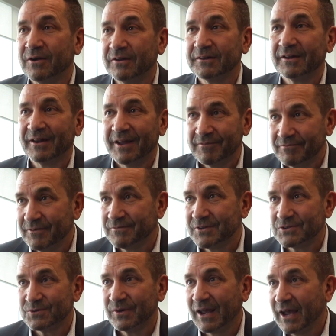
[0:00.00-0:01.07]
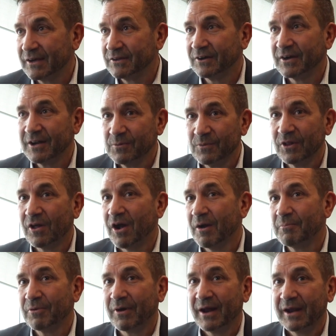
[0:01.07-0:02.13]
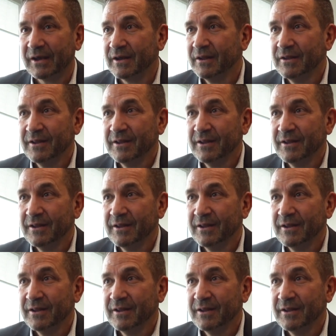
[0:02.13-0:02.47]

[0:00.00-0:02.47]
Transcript: on the life of this reactor. It will operate